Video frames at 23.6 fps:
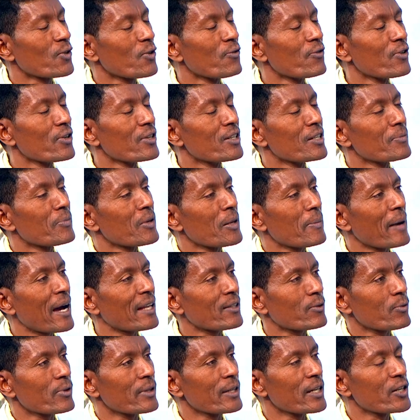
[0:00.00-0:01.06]
of
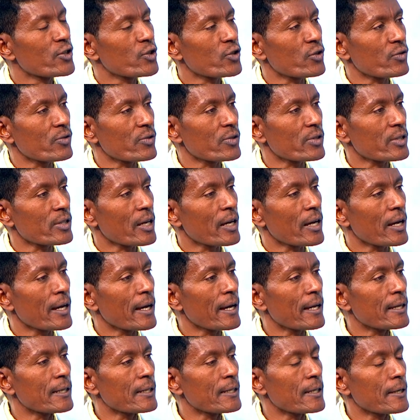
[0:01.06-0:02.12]
diplomatic relations,
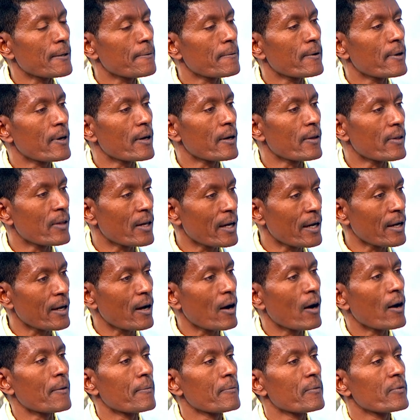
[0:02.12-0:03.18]
and they
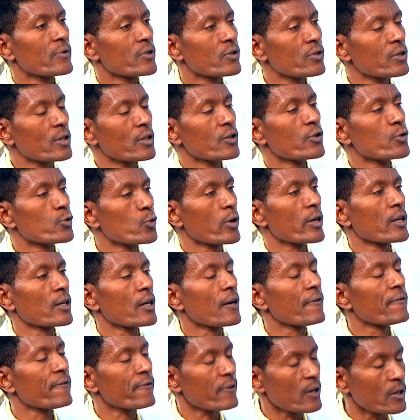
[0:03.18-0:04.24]
are still enjoying
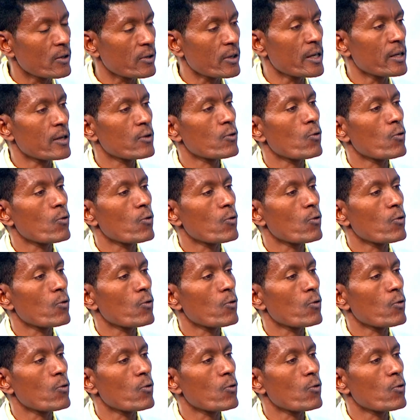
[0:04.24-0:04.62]
a friendly